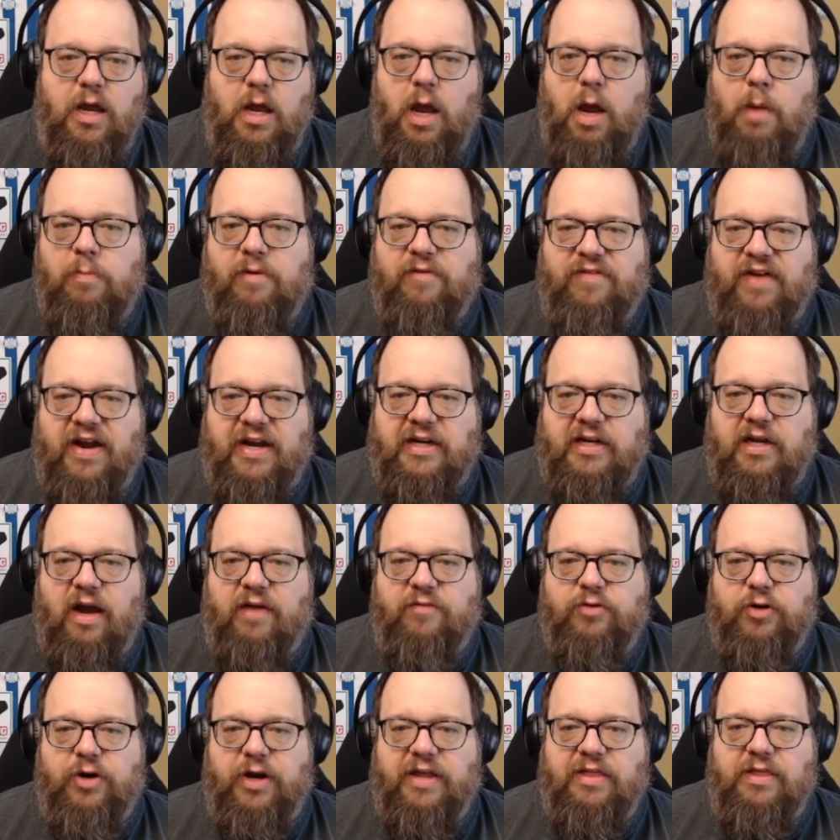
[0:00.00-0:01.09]
provide cover
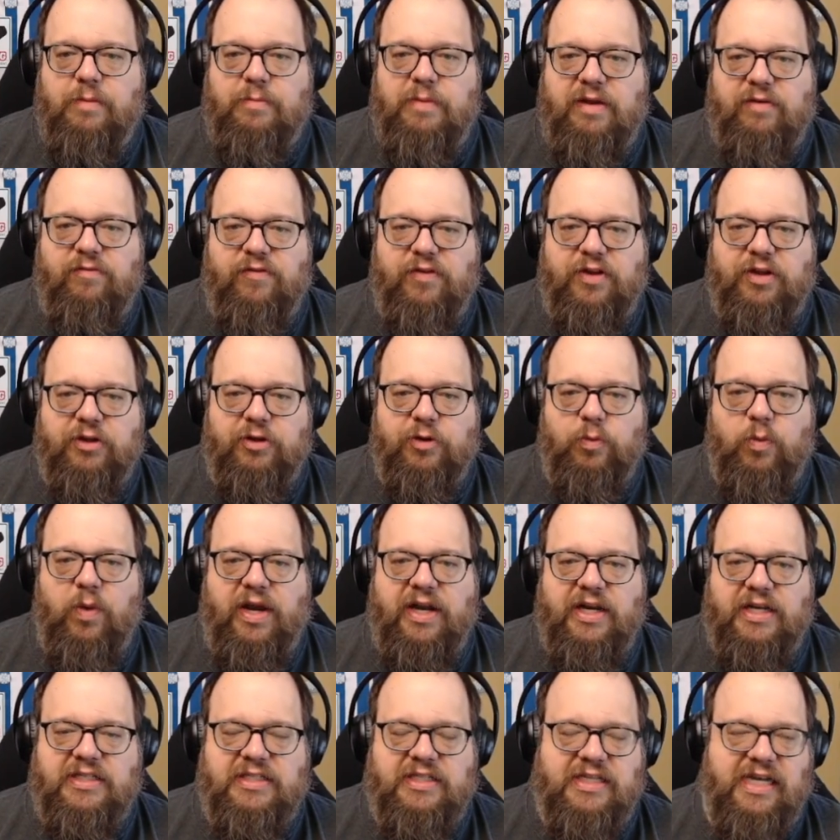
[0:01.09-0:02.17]
in the midfield when
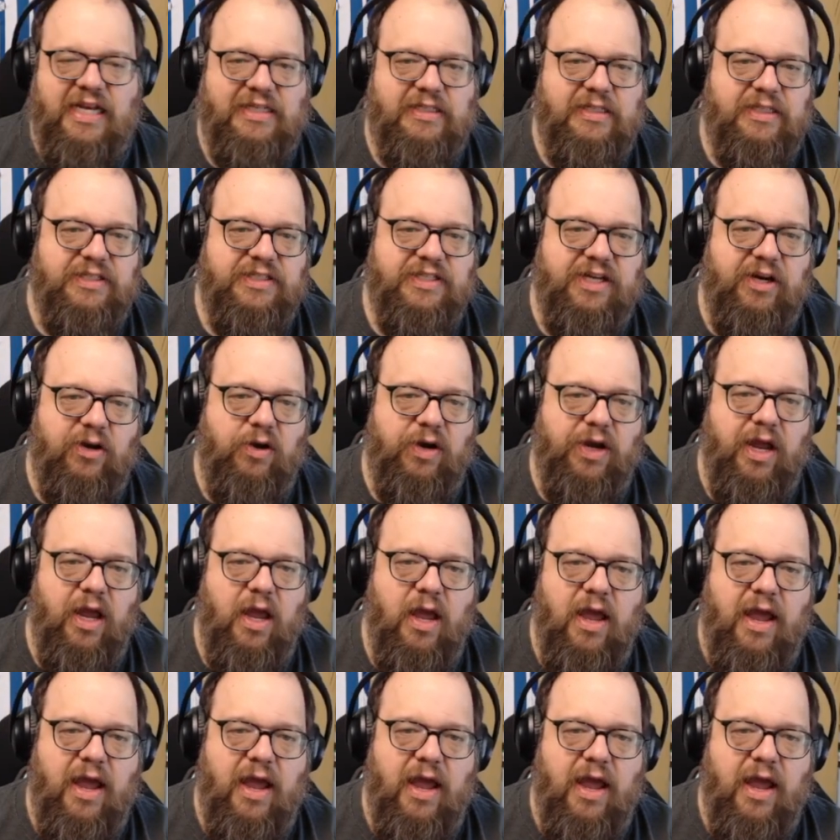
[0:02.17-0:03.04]
it's necessary,